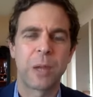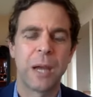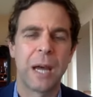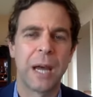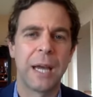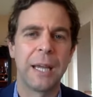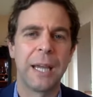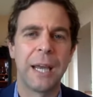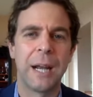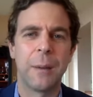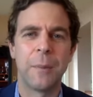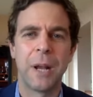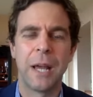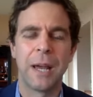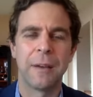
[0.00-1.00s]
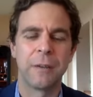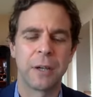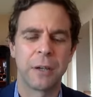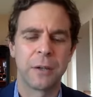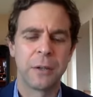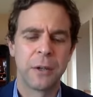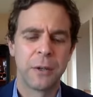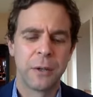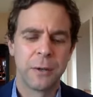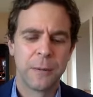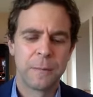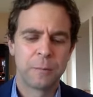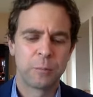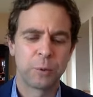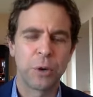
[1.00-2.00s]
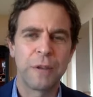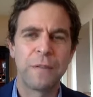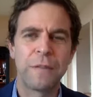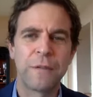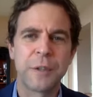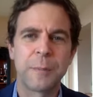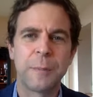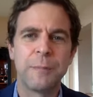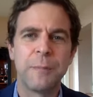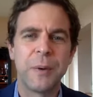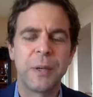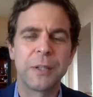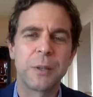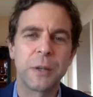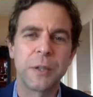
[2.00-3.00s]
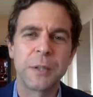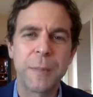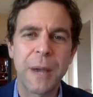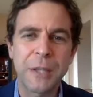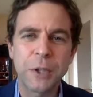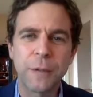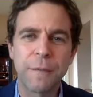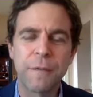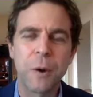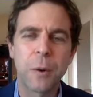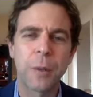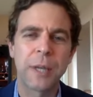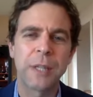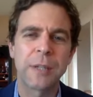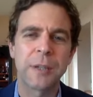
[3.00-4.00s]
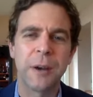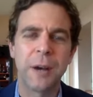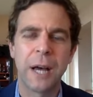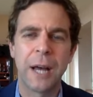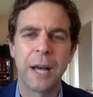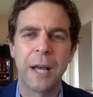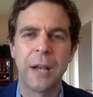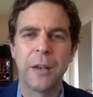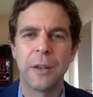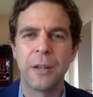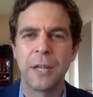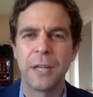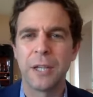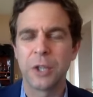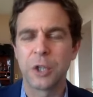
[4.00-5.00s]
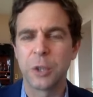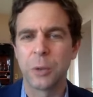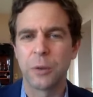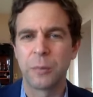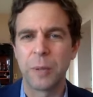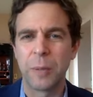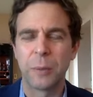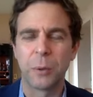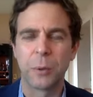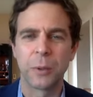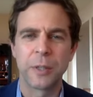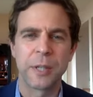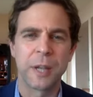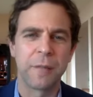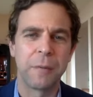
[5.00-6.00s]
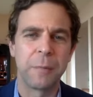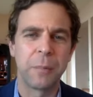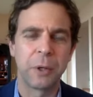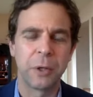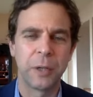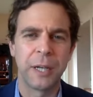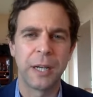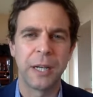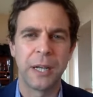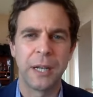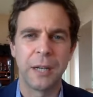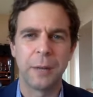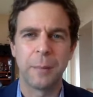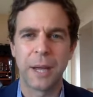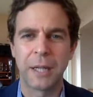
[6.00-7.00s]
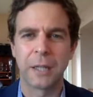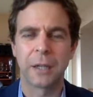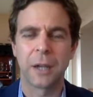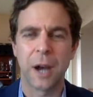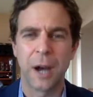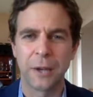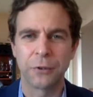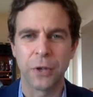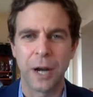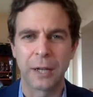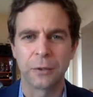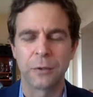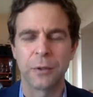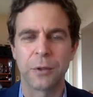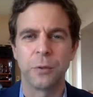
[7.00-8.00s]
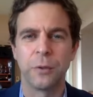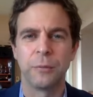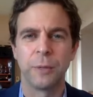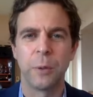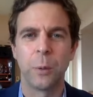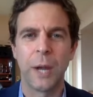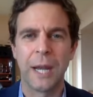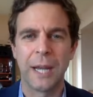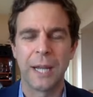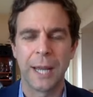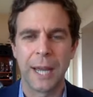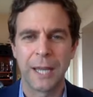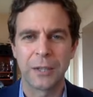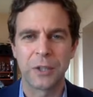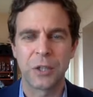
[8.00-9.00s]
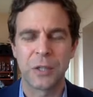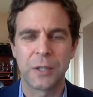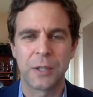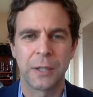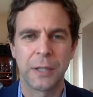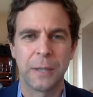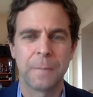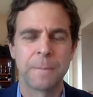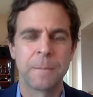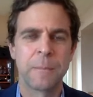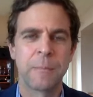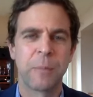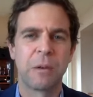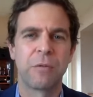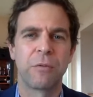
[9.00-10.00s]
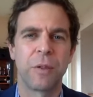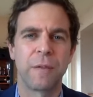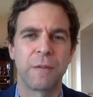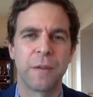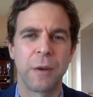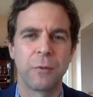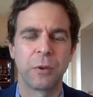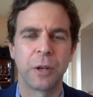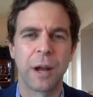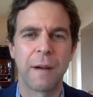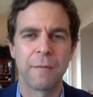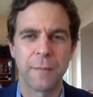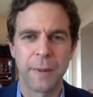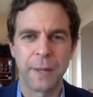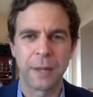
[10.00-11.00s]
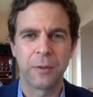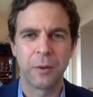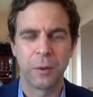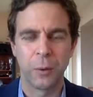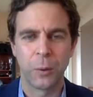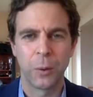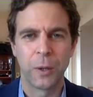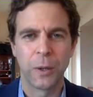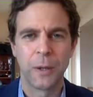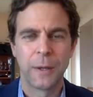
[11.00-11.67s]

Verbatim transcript: Uh, and I'm going to have a brief a sort of special focus on the issue of people who are self-employed and independent contractors who have been waiting anxiously for the federal government to